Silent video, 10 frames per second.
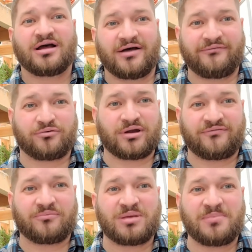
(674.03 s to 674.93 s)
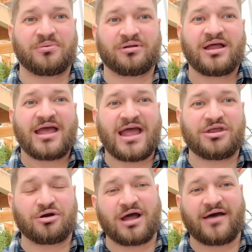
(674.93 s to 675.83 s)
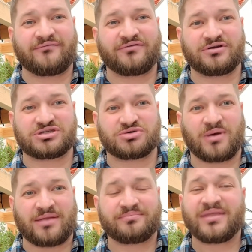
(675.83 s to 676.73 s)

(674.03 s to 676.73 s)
of grief from people and you don't have sweat